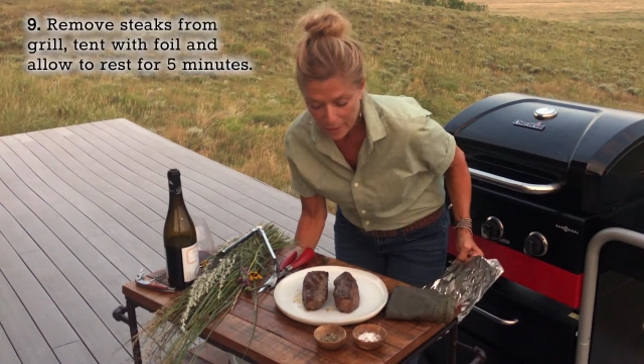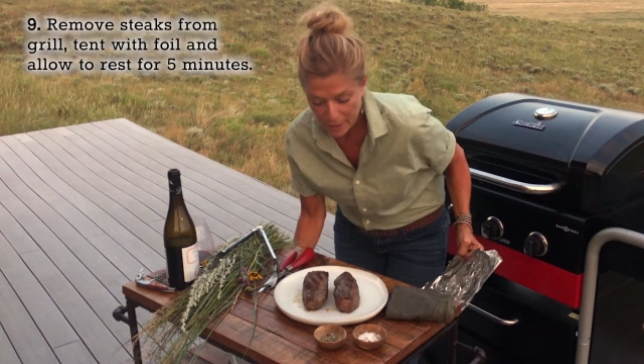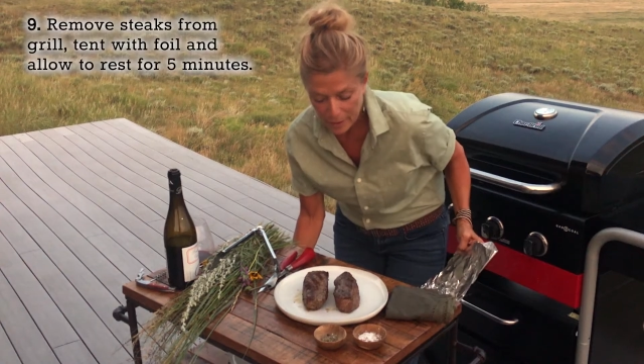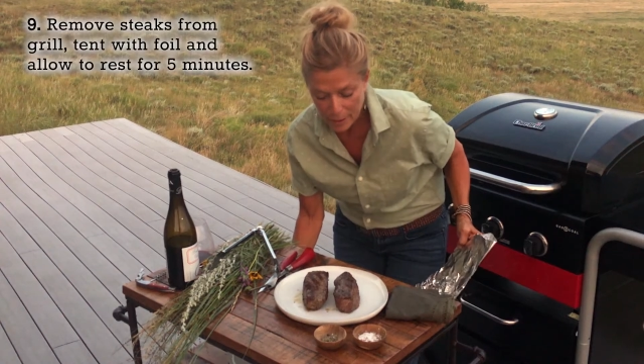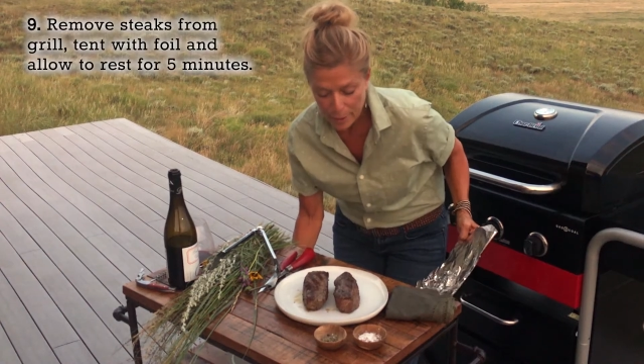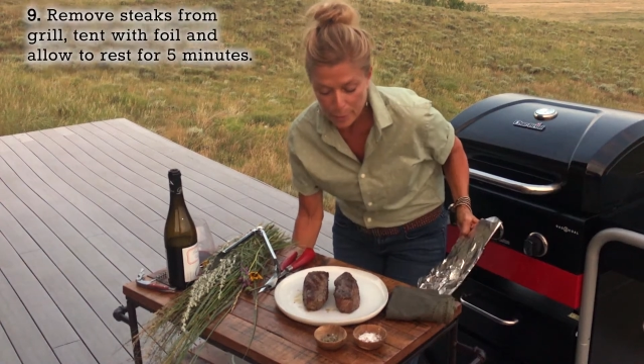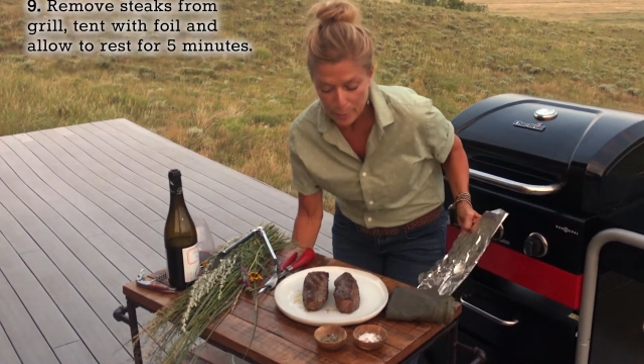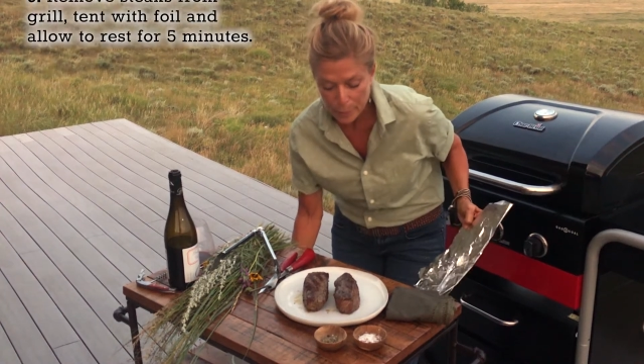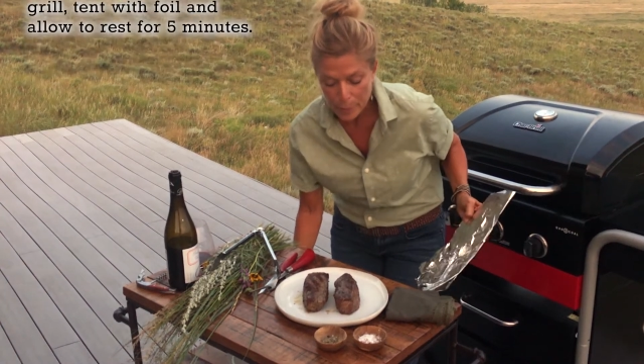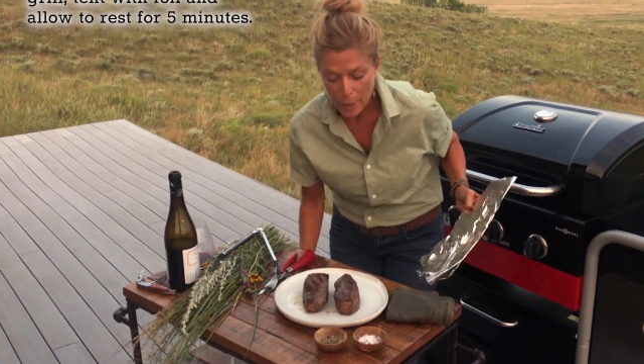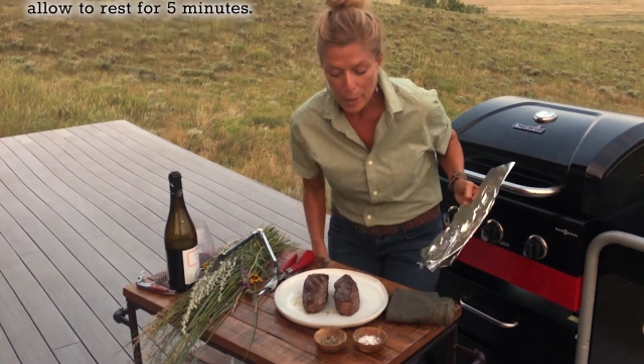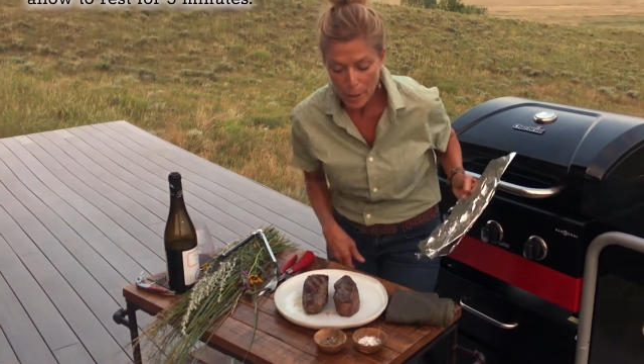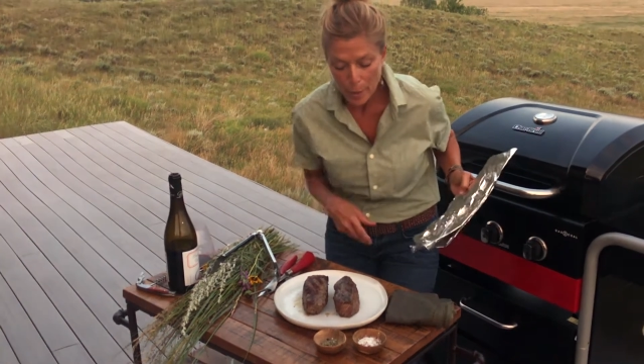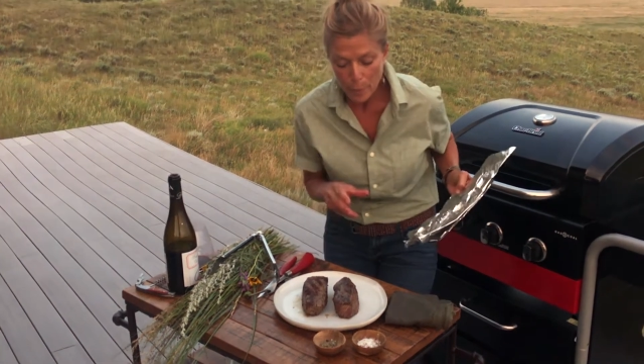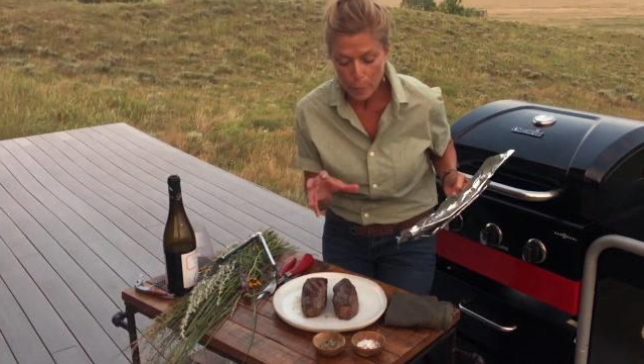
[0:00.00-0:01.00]
them
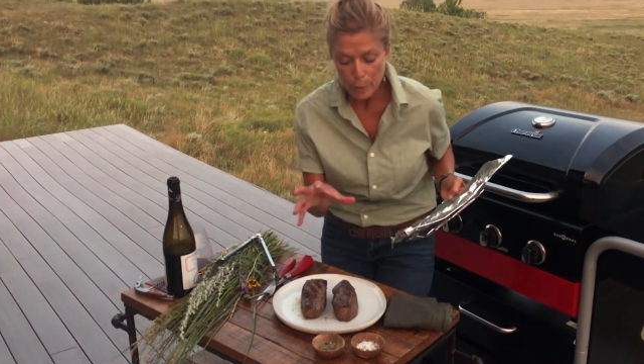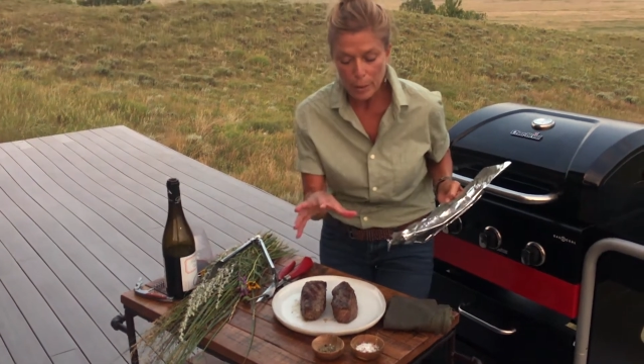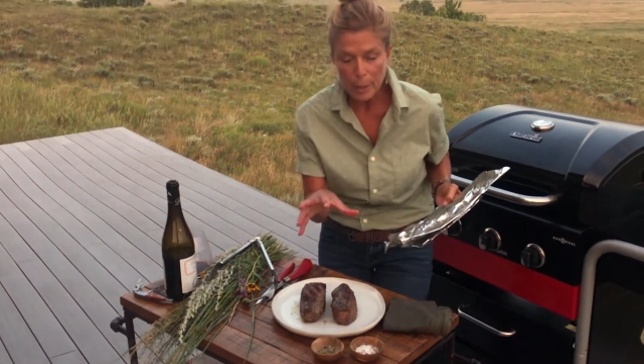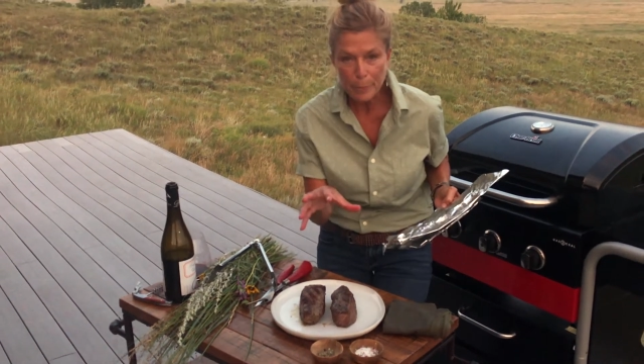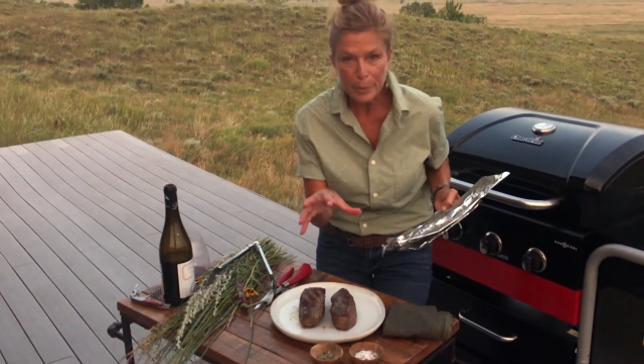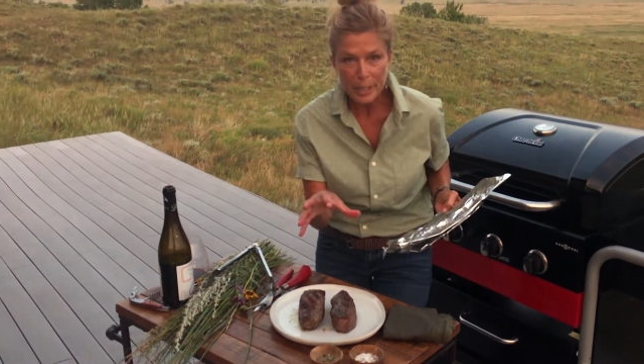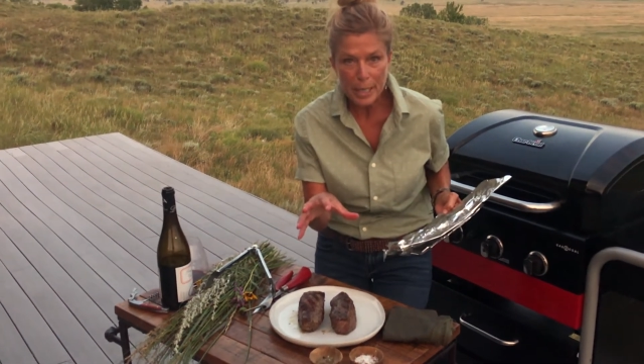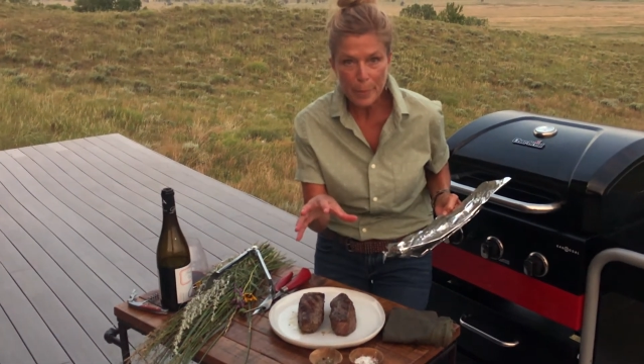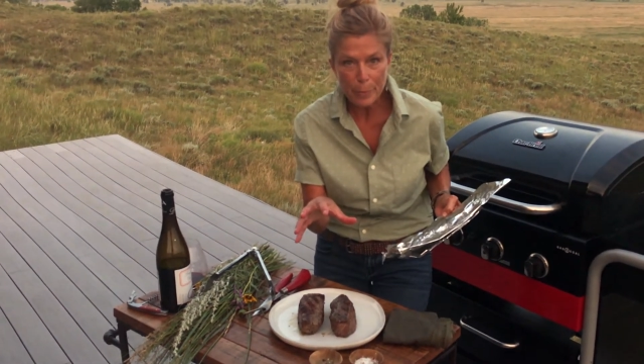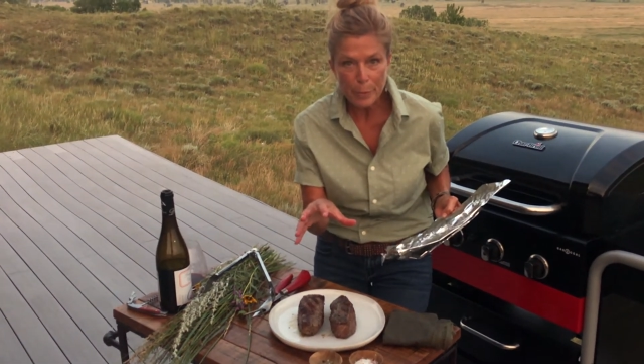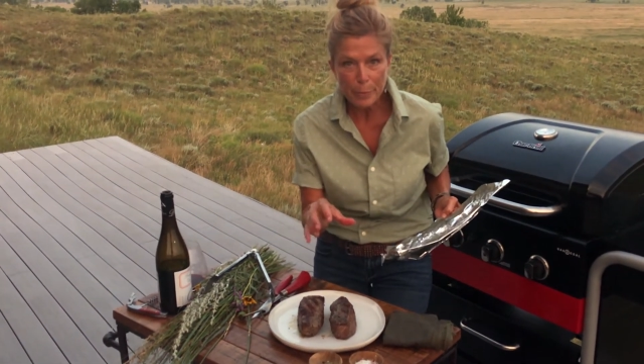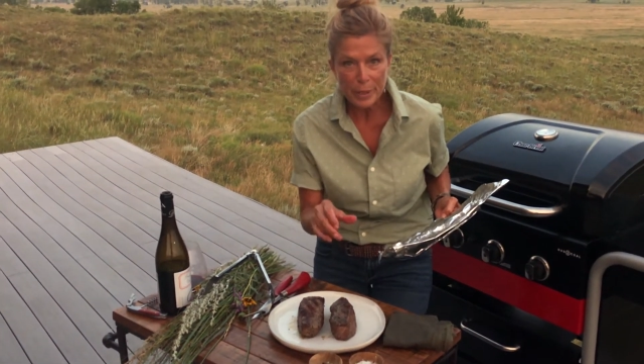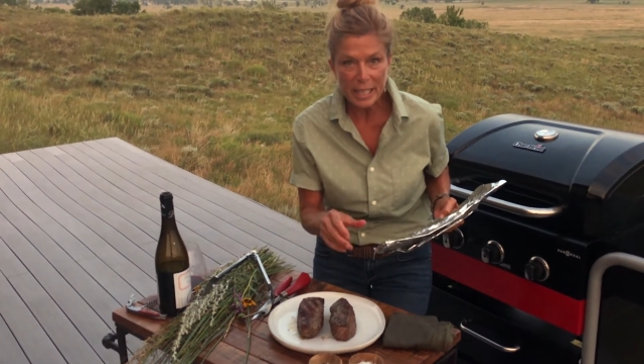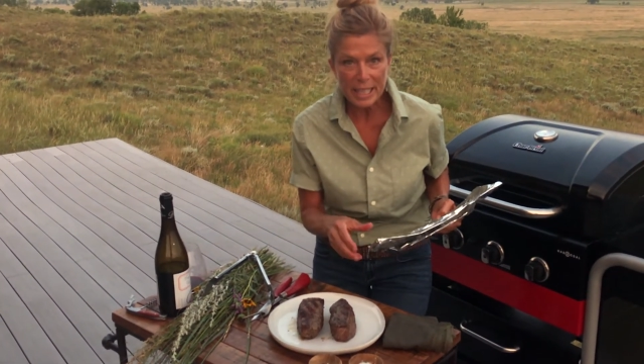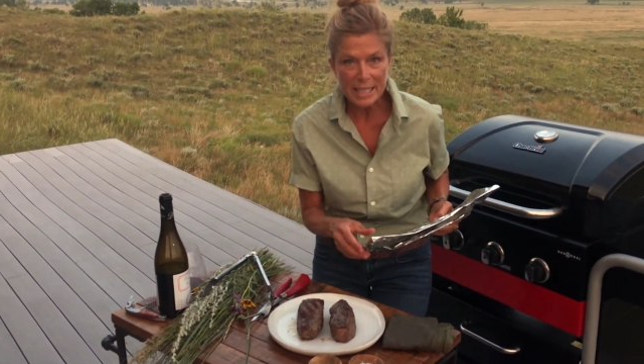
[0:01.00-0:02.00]
plumping up a
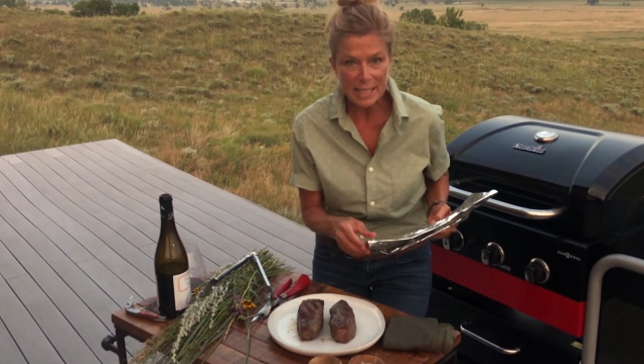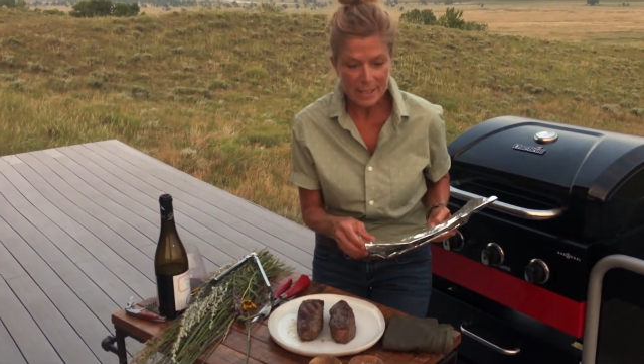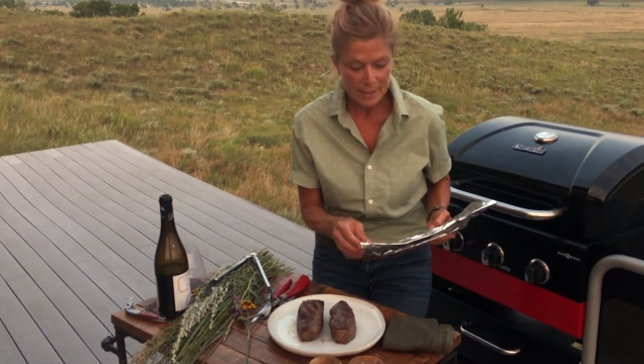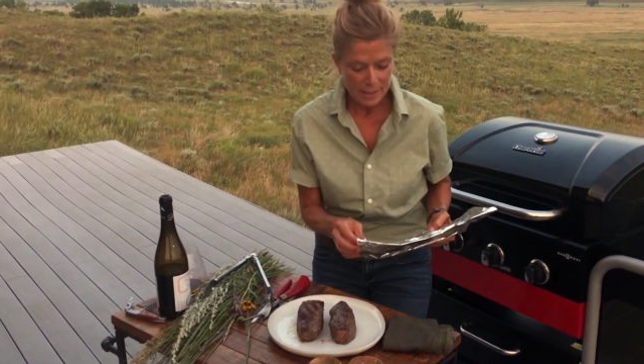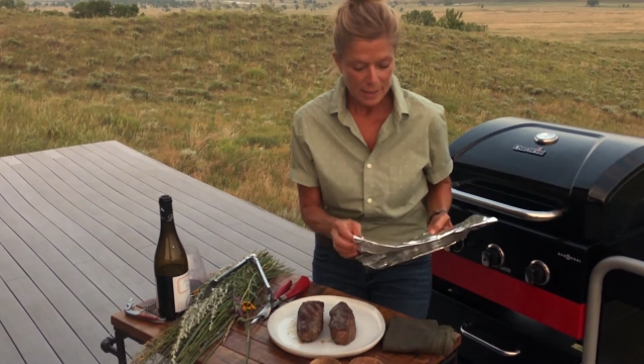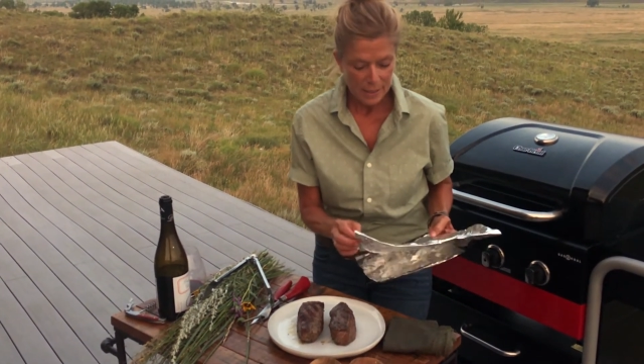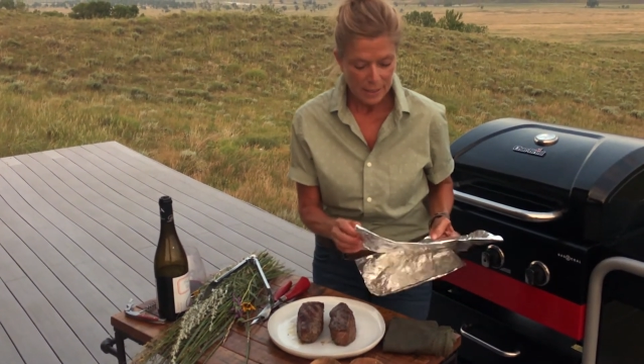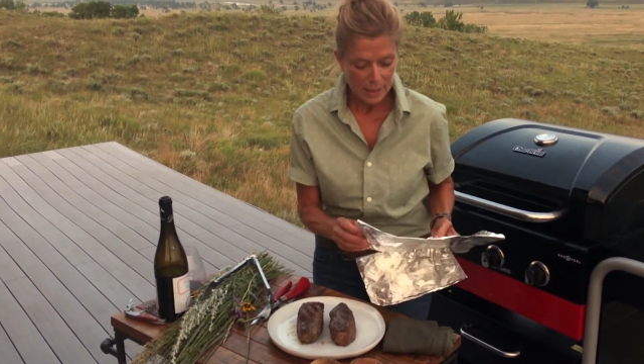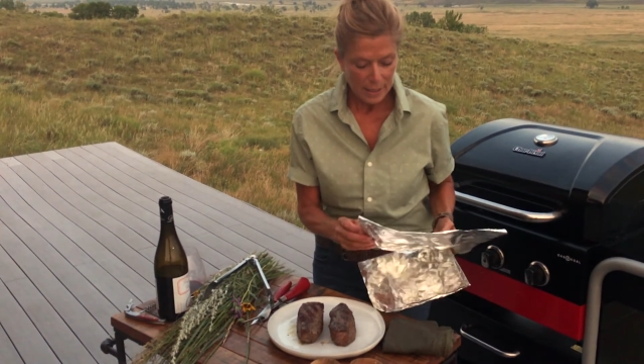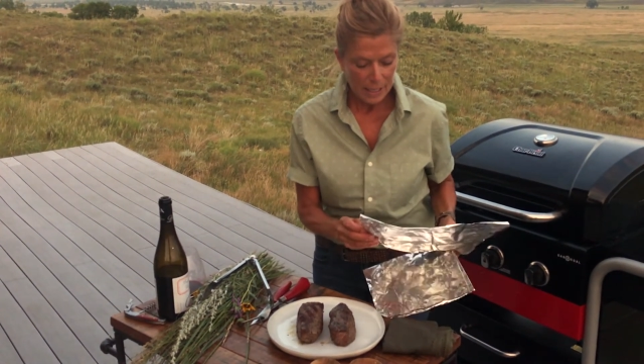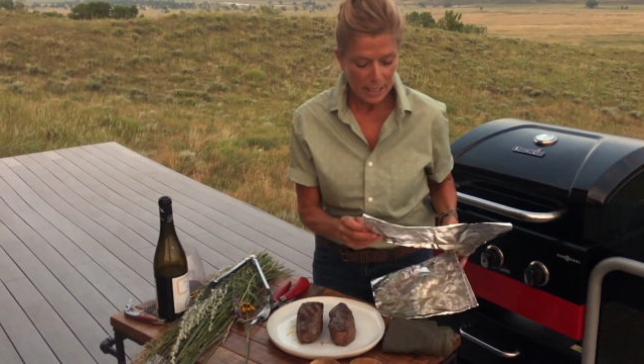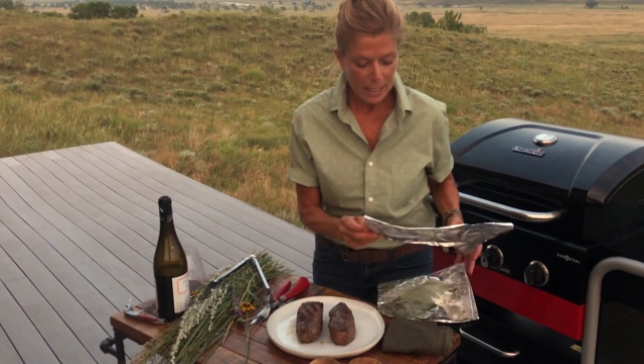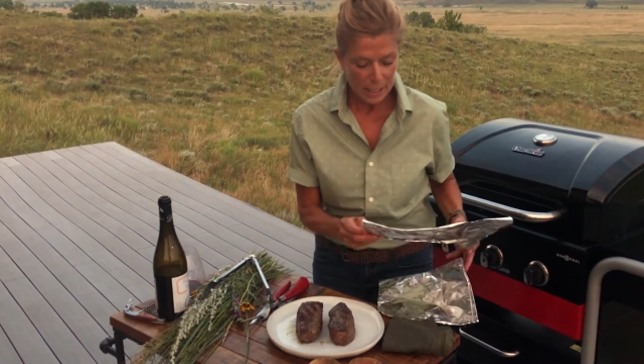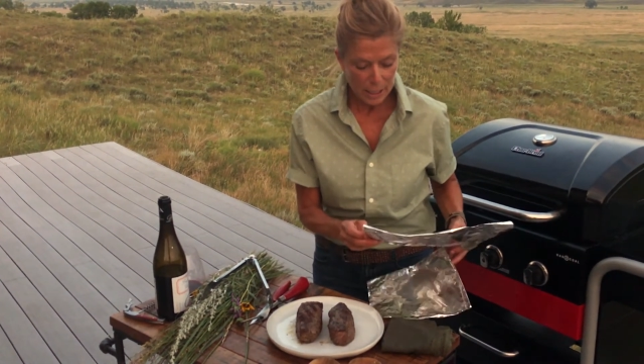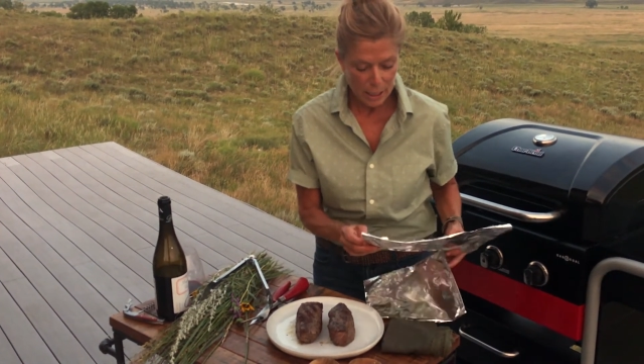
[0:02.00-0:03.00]
bit,
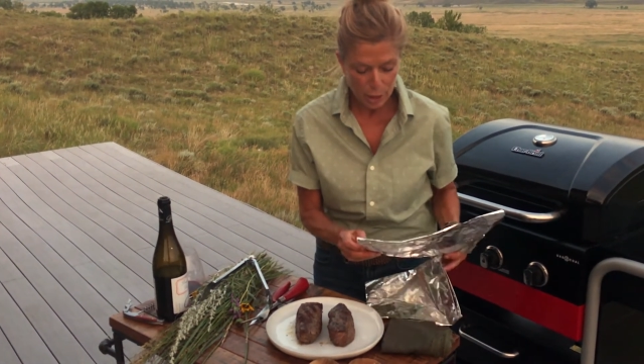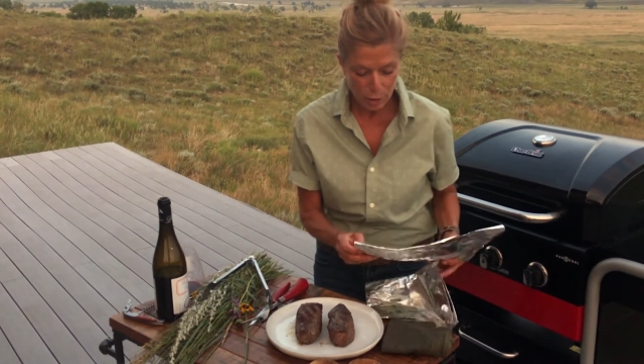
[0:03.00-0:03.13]
getting a little